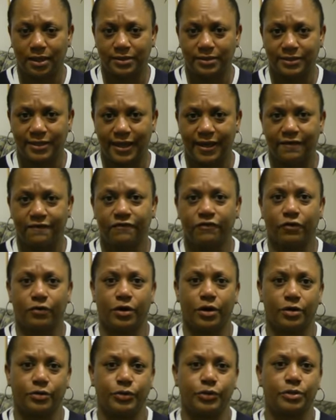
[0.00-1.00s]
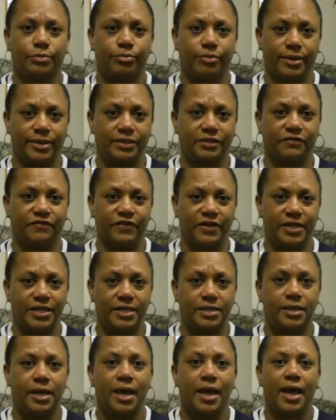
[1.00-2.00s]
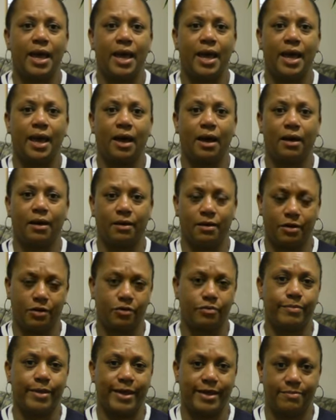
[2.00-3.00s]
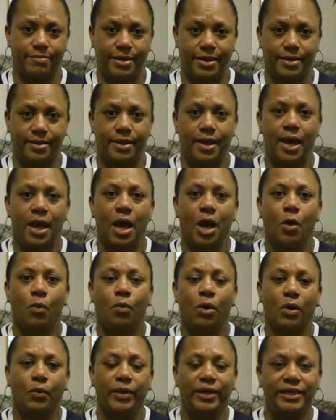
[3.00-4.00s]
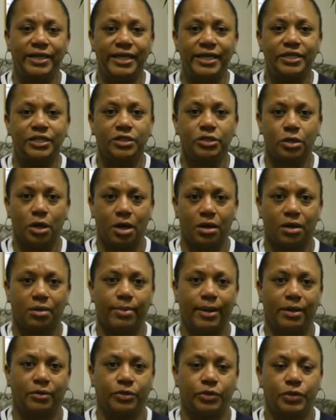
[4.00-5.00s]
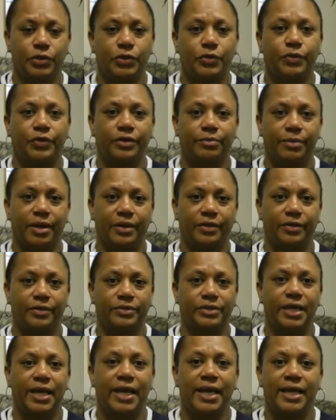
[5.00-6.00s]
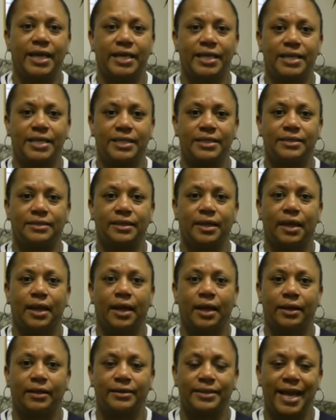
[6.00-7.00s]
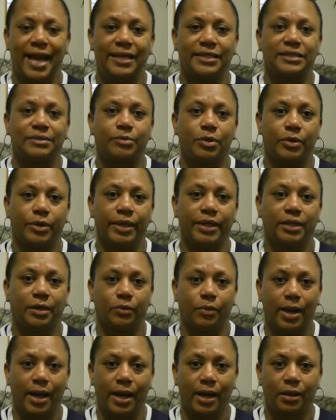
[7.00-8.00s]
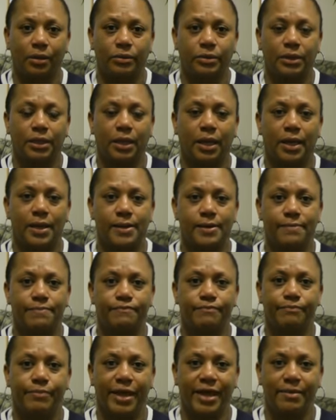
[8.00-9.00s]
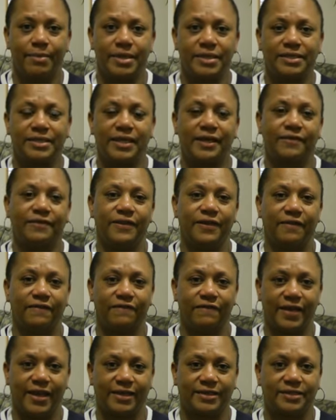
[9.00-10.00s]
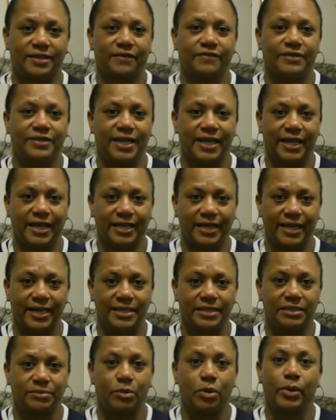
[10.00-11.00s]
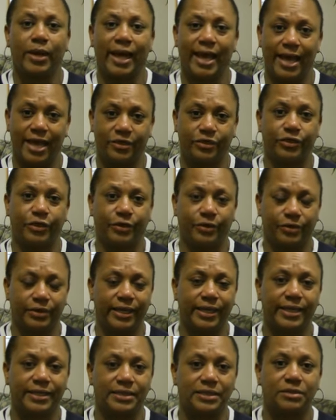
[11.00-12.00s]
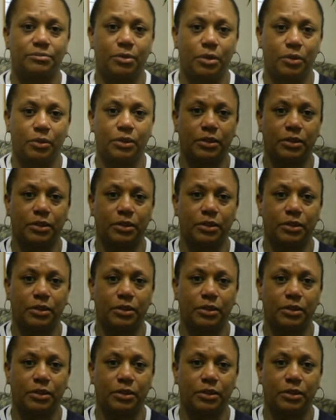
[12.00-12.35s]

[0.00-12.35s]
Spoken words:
safe for her to breastfeed her baby. What we need to talk about too with mothers is not smoking around babies and the effects of secondhand smoke and third-hand smoke.